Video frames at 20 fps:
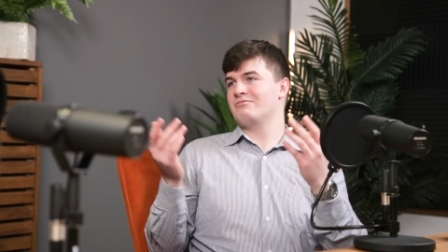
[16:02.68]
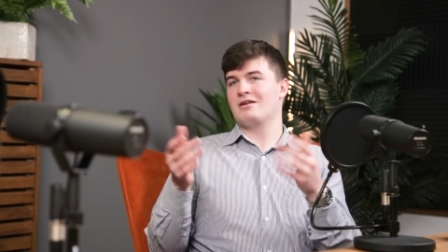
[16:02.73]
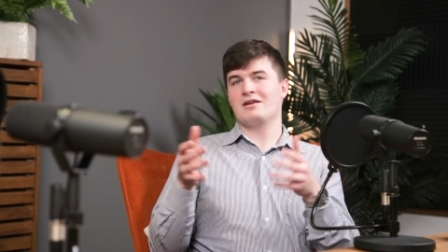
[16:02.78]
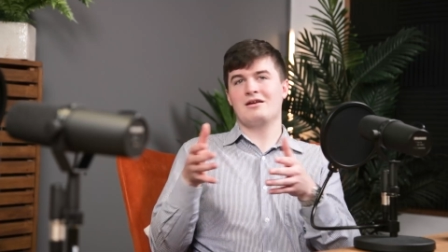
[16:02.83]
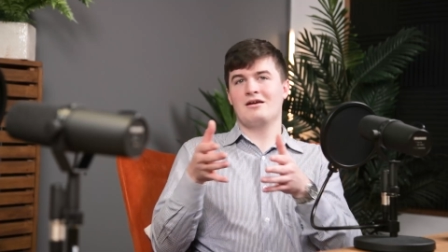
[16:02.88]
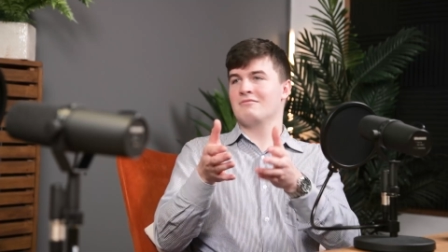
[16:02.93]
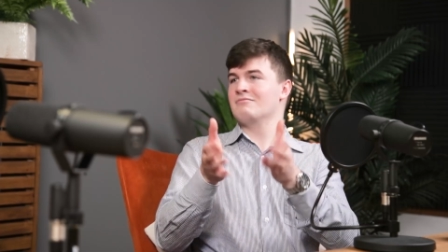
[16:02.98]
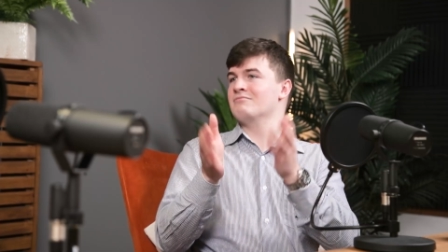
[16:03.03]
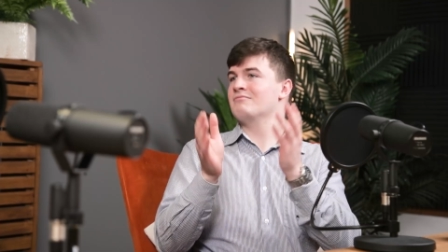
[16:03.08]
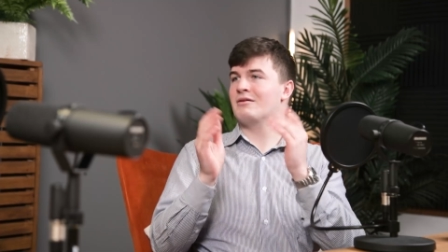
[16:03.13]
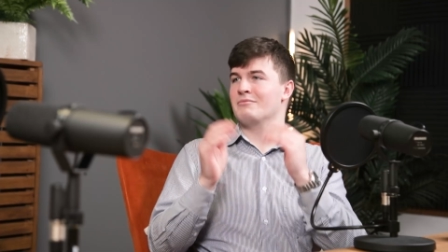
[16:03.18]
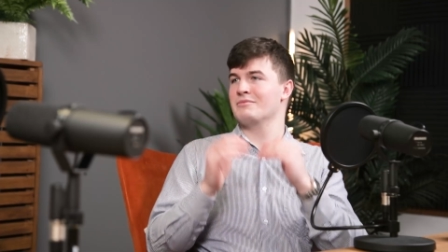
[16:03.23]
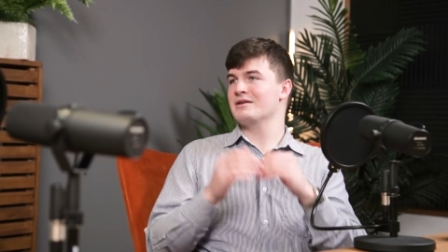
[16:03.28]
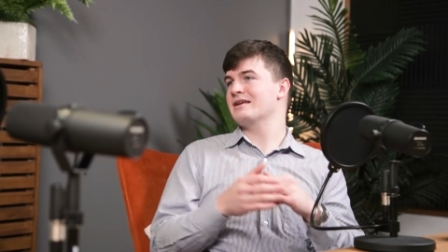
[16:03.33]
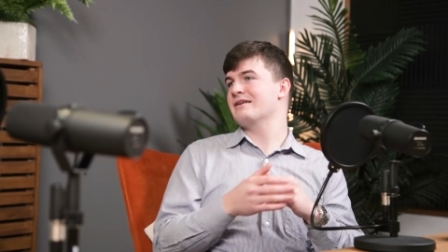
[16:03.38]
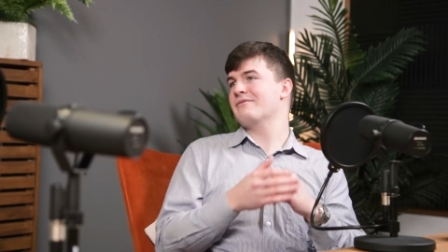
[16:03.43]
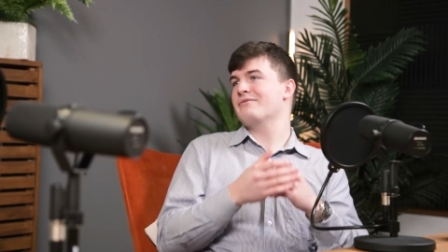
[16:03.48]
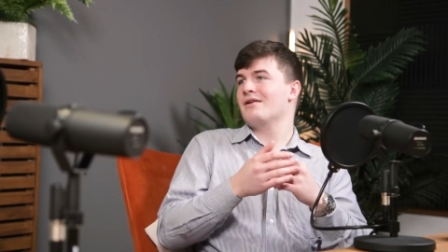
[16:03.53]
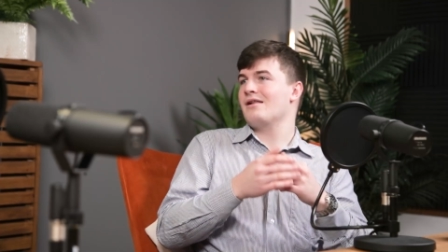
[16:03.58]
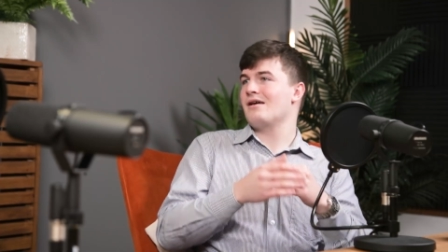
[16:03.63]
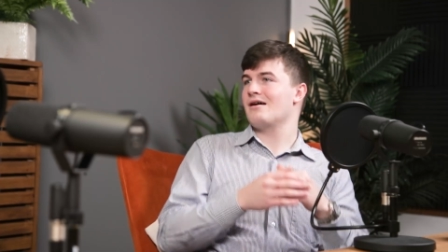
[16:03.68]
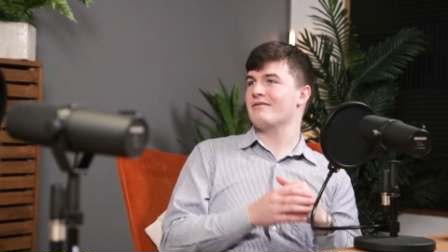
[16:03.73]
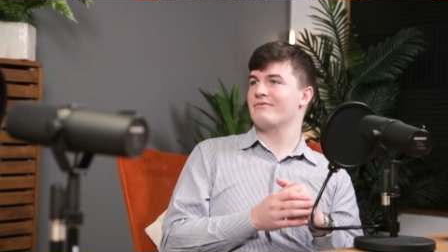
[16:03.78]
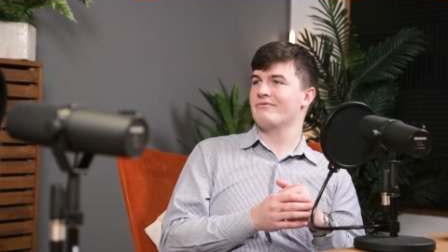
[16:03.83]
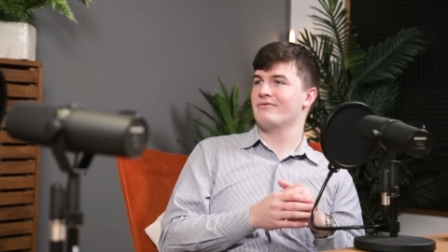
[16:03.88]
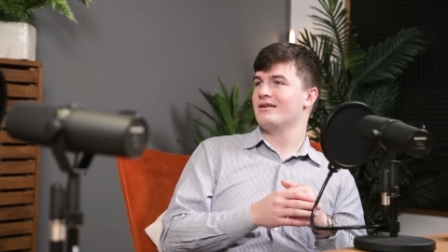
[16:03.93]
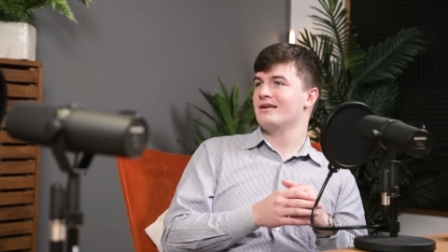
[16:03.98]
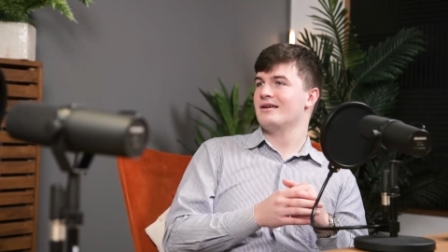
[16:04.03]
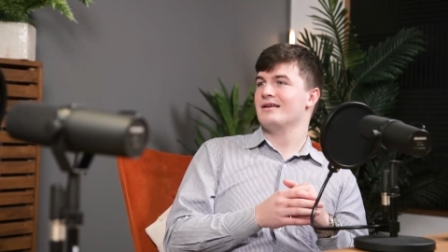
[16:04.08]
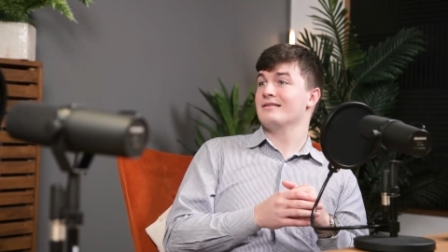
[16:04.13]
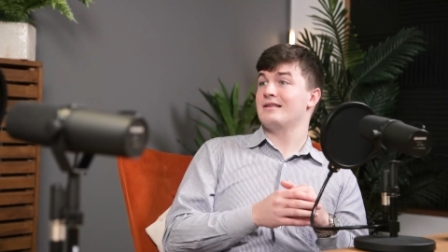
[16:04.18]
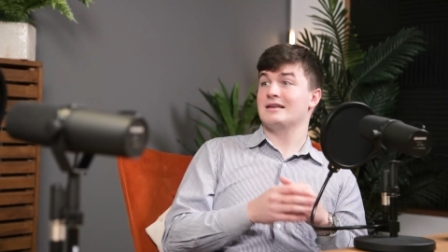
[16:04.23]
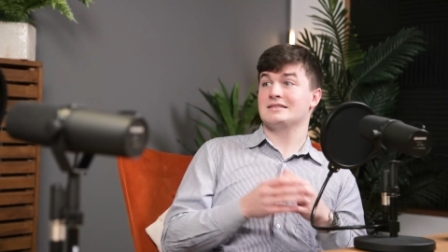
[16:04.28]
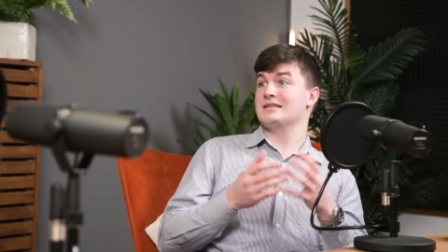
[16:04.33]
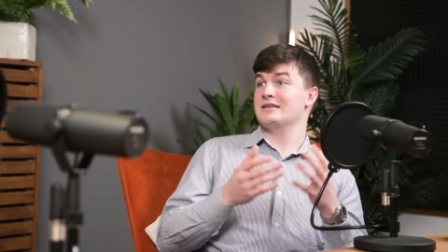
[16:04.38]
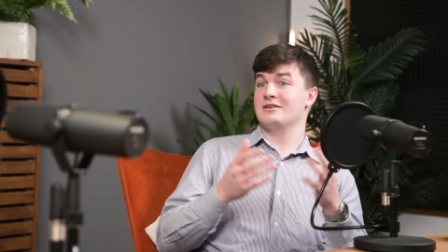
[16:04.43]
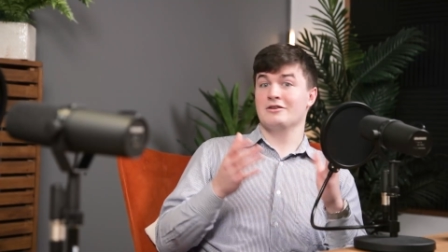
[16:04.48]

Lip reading: right, I'm here for life. That's it.